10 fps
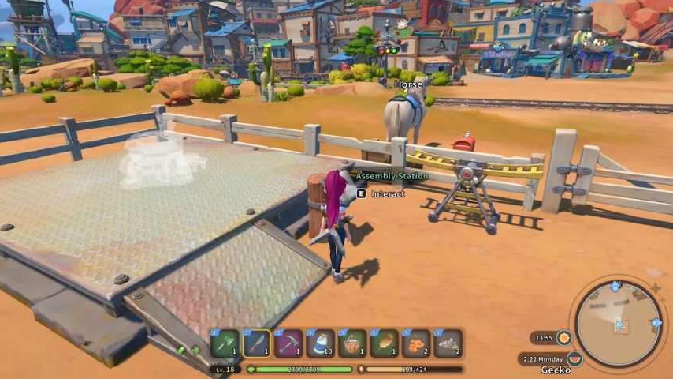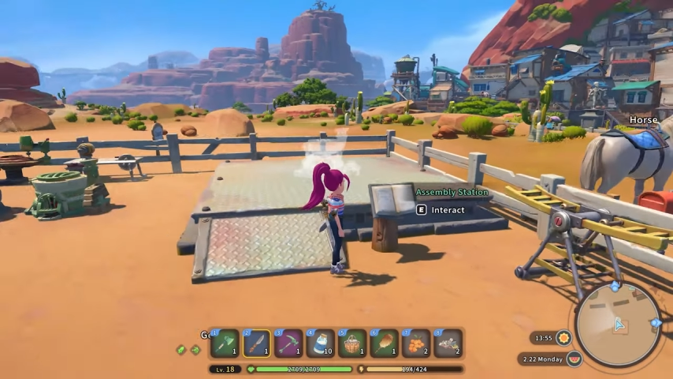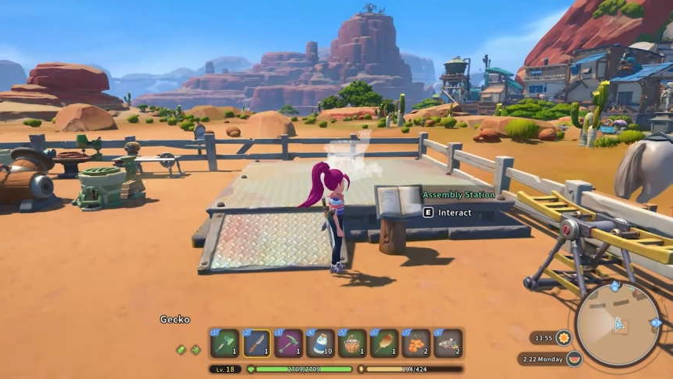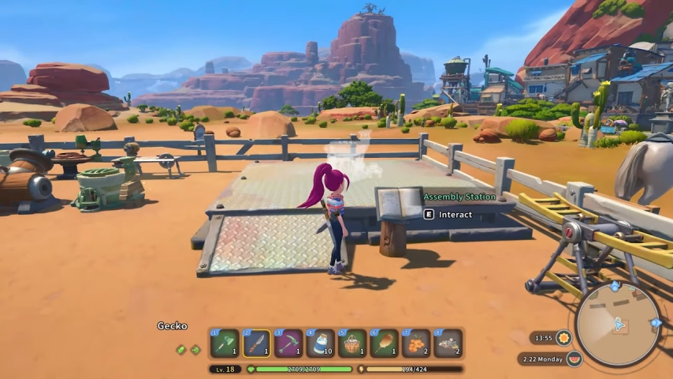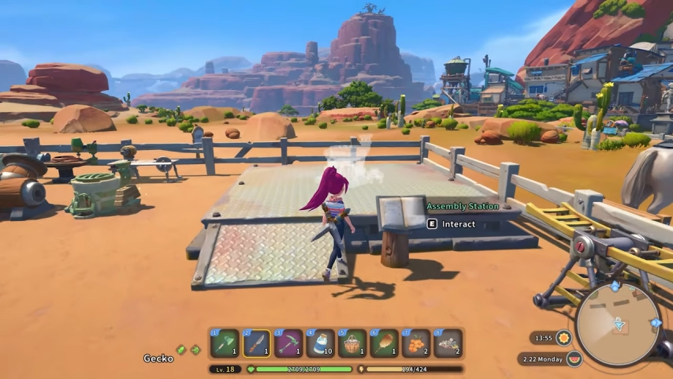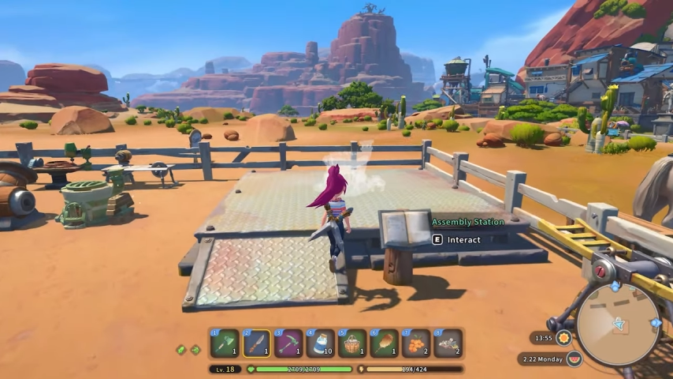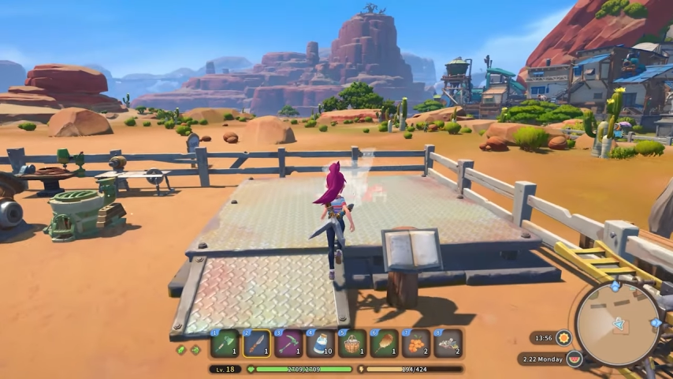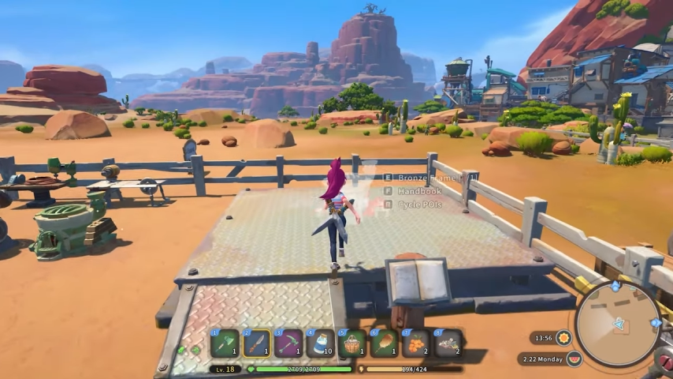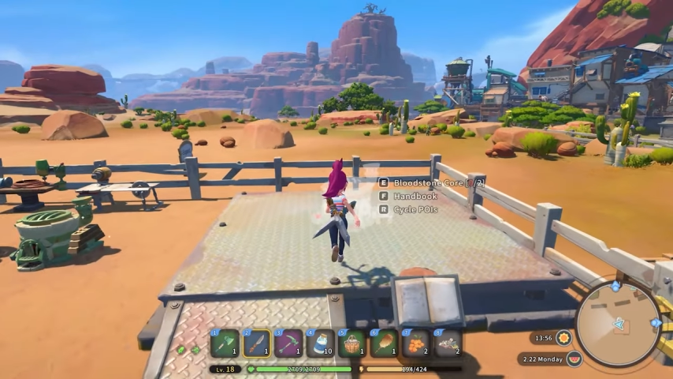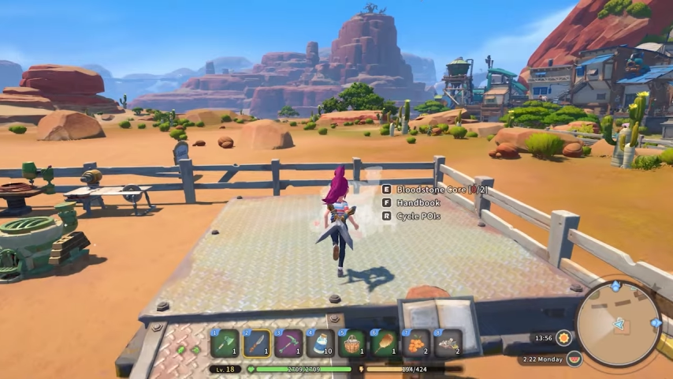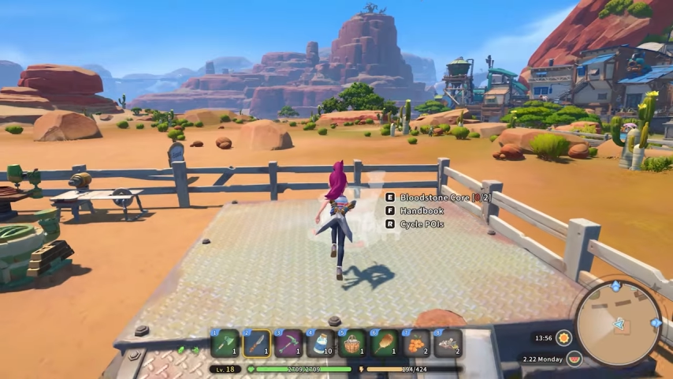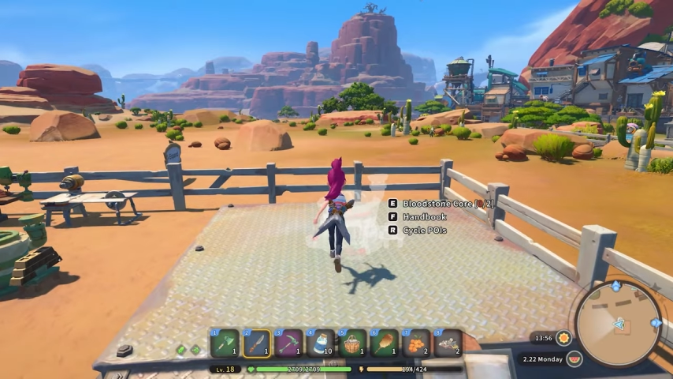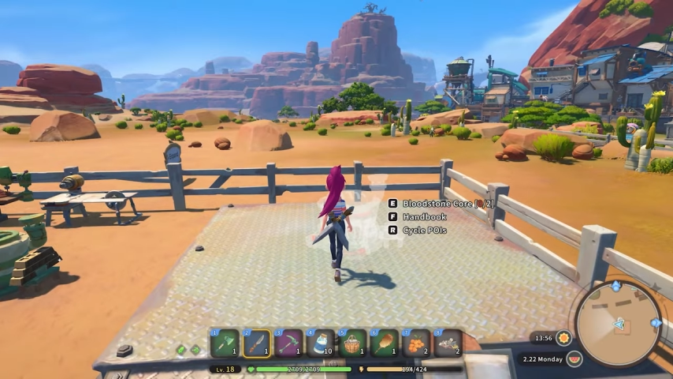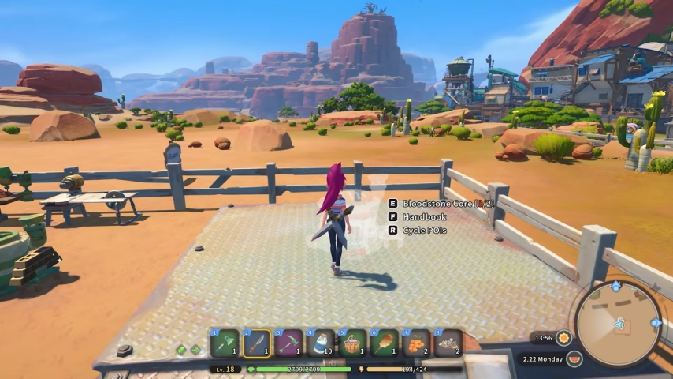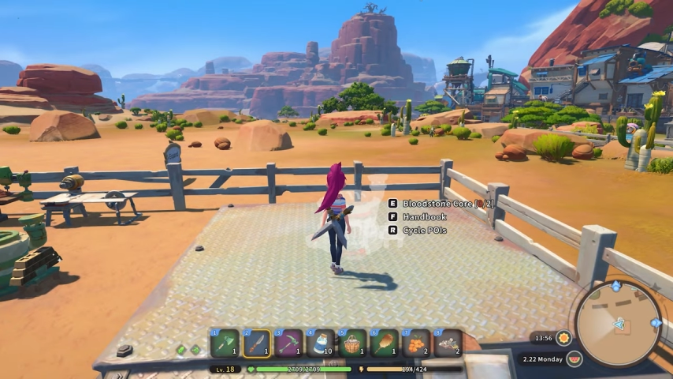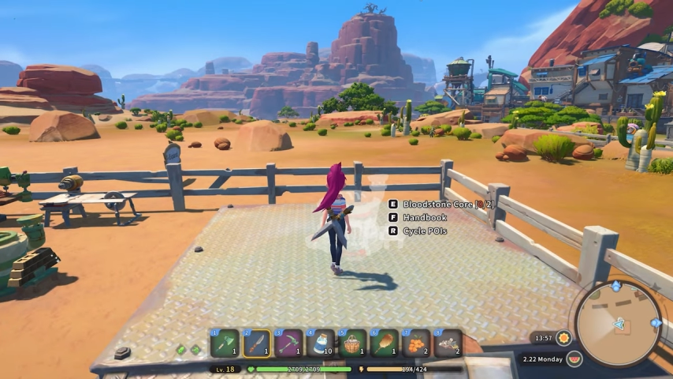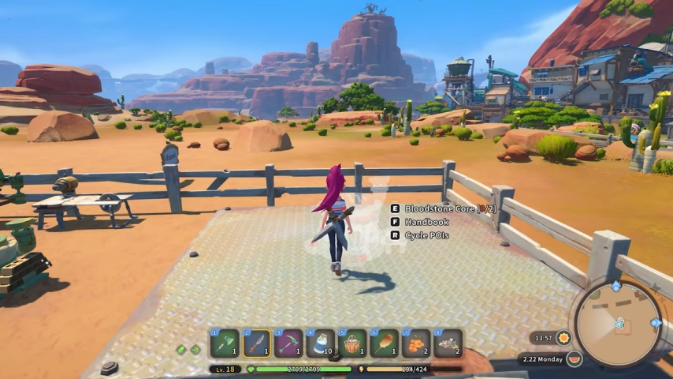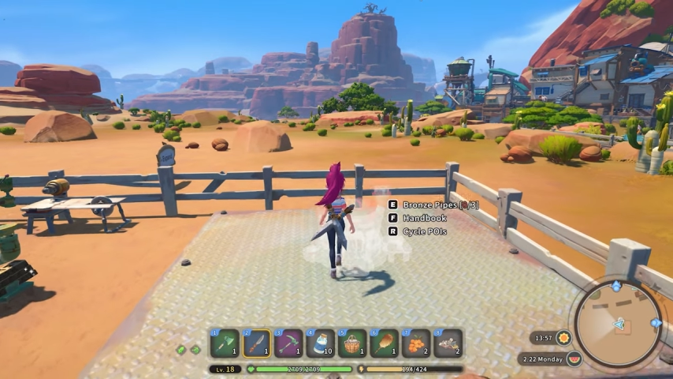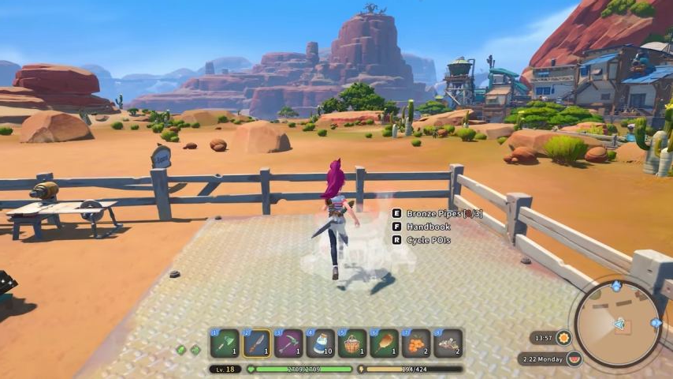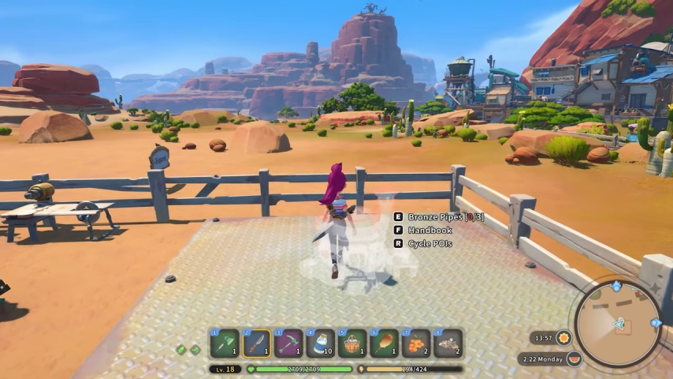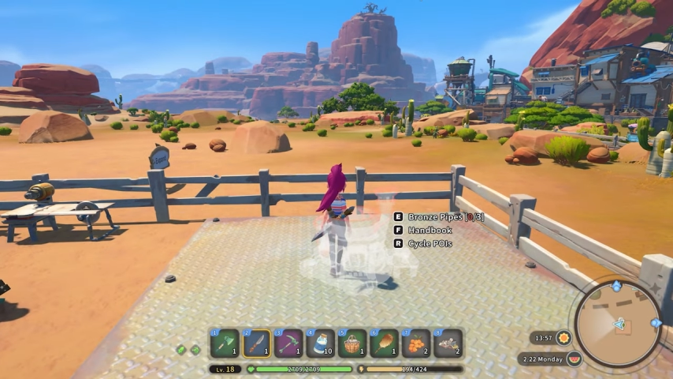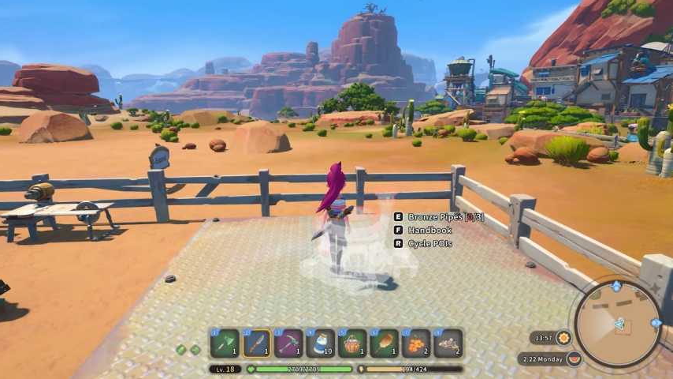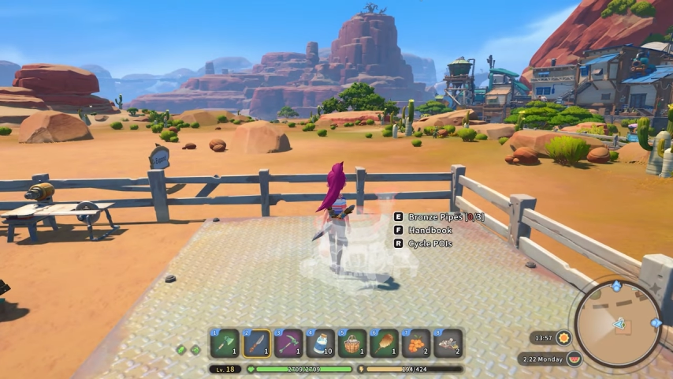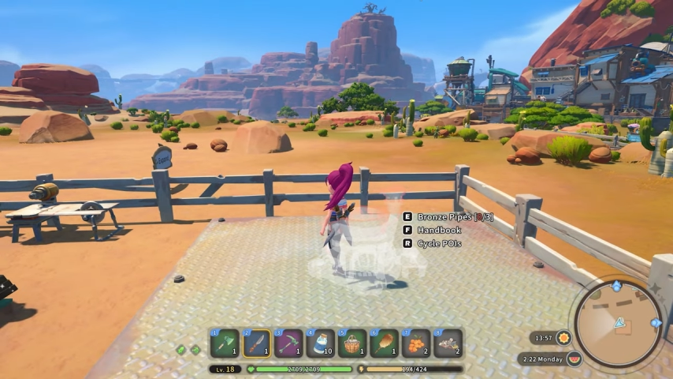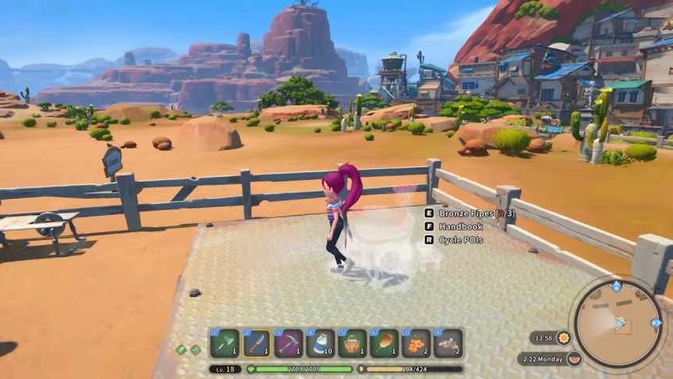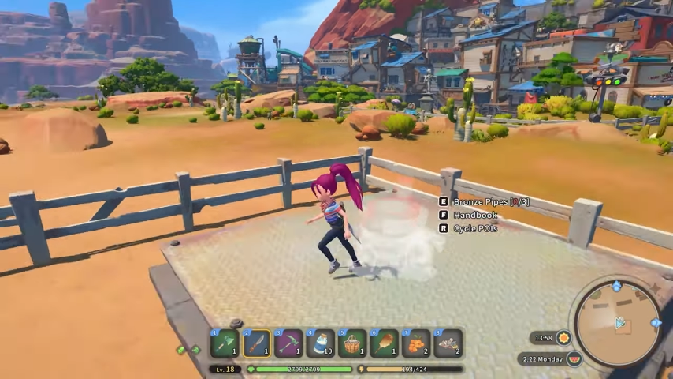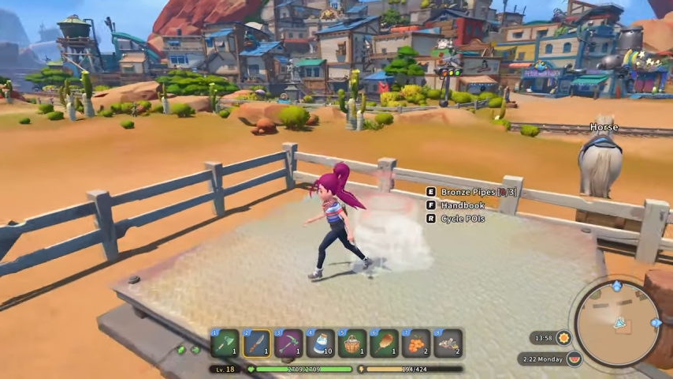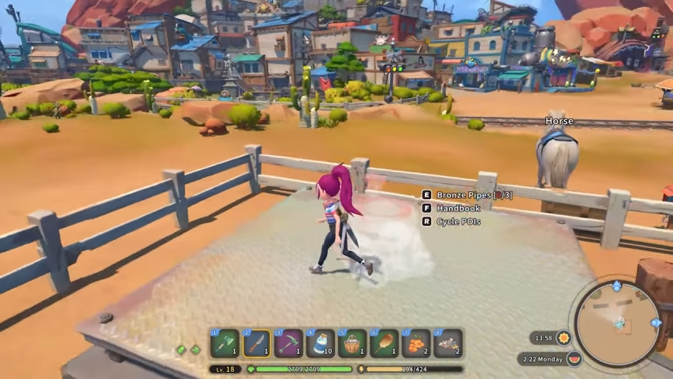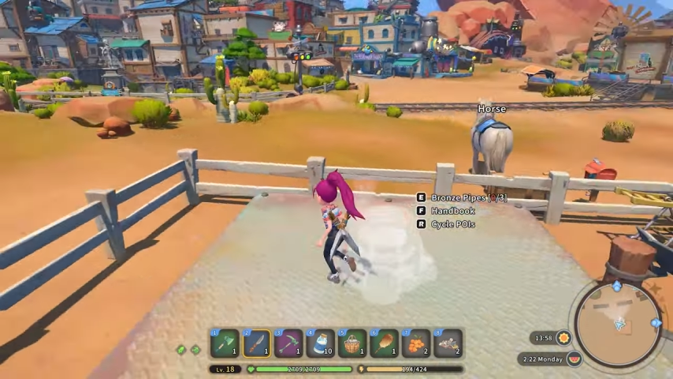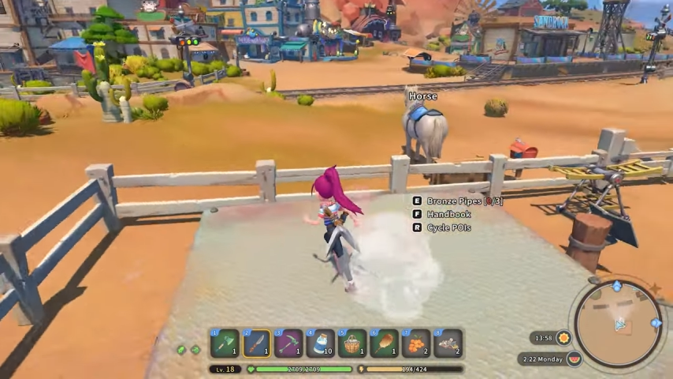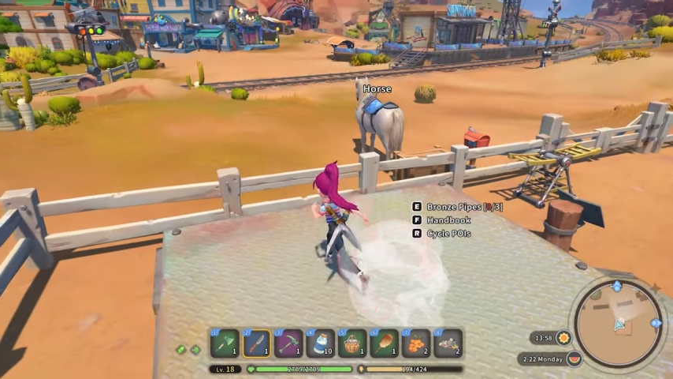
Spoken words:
(no speaker visible)